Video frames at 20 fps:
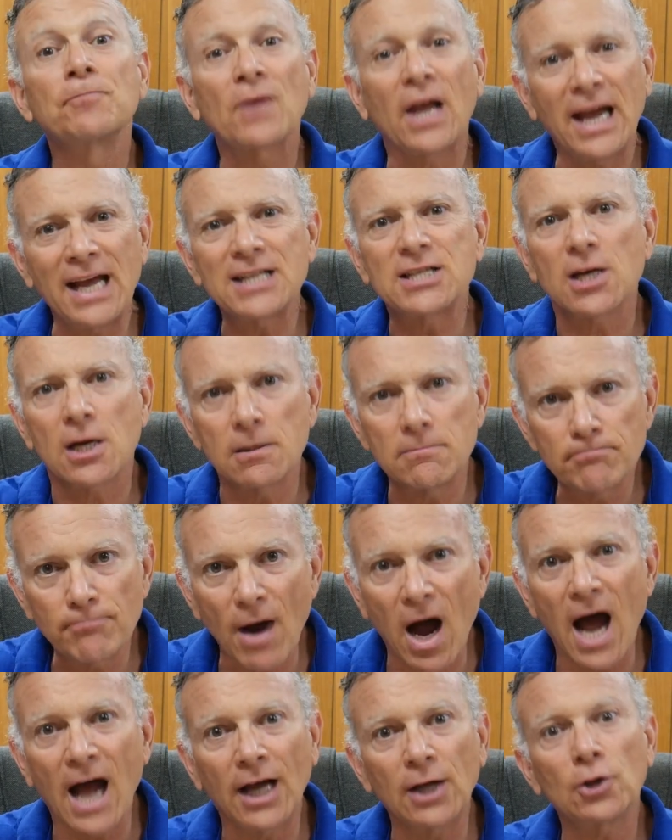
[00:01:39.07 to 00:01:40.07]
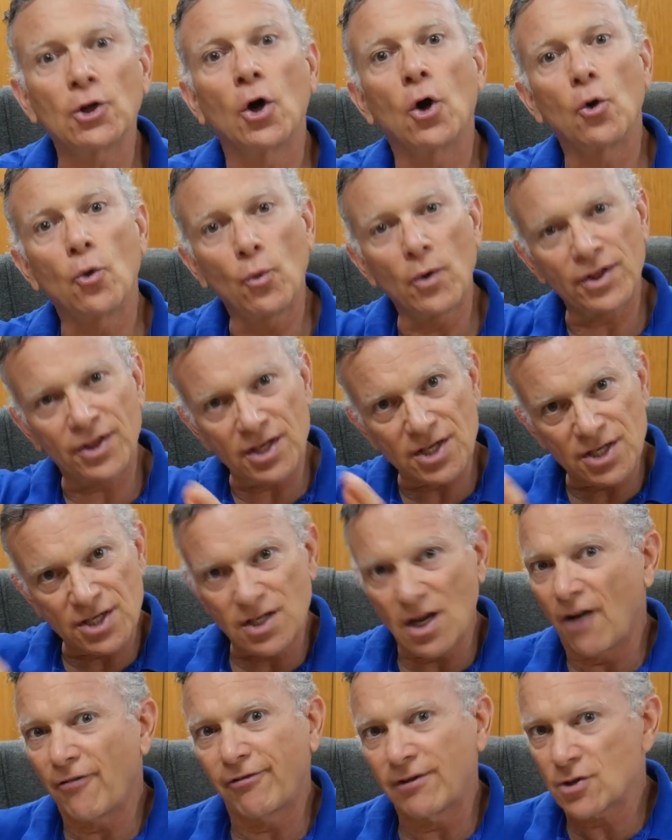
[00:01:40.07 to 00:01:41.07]
it's combined with the
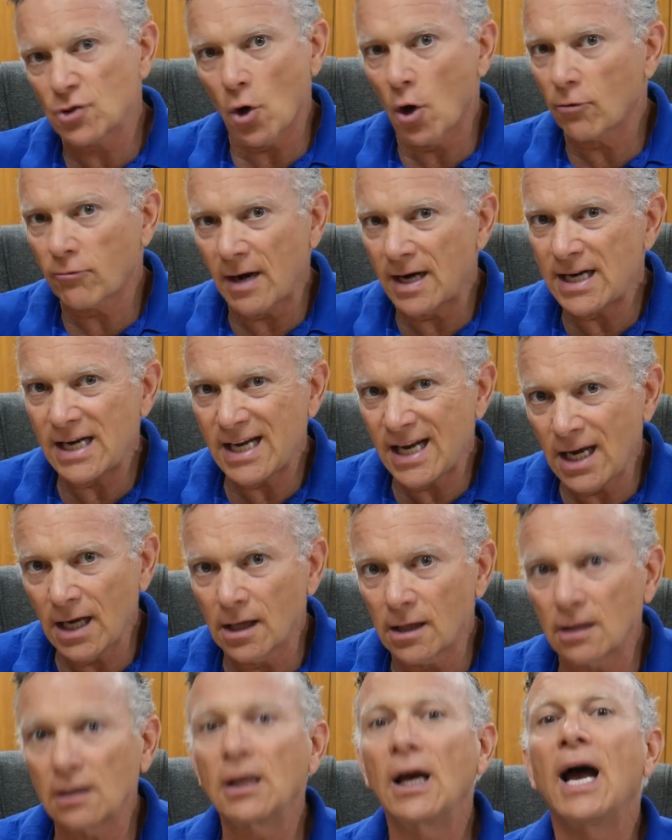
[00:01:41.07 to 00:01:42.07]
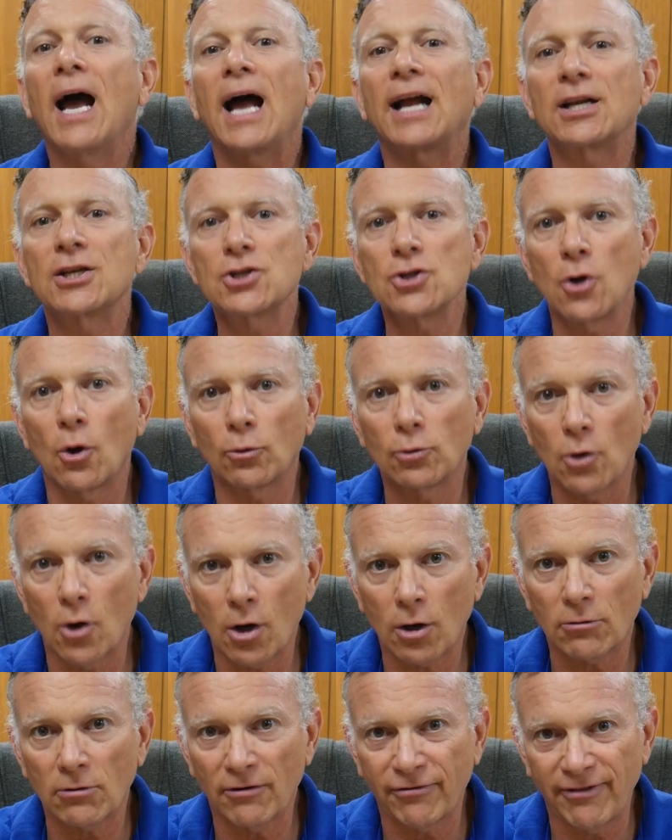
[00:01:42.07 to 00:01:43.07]
stuff it's already killed and is no
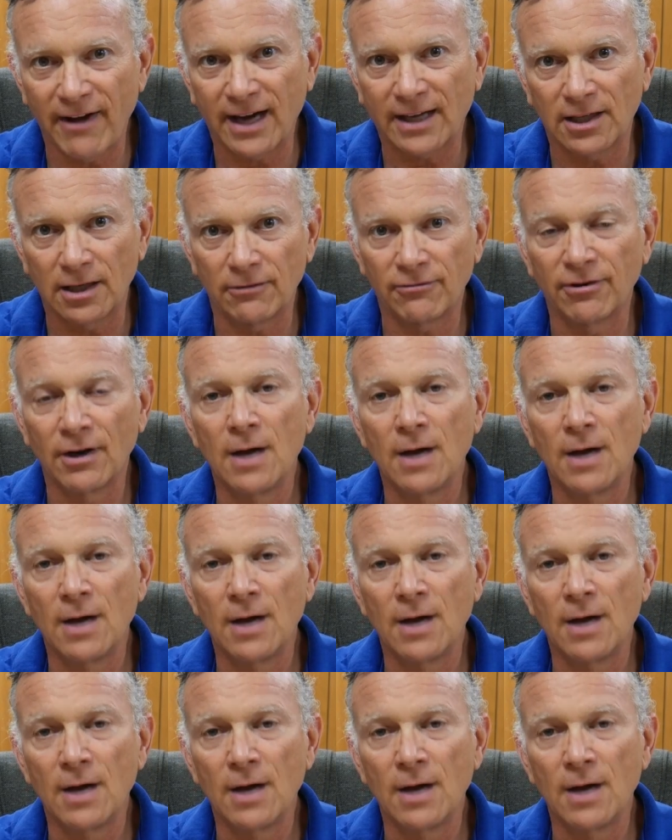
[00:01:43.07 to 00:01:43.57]
longer effective.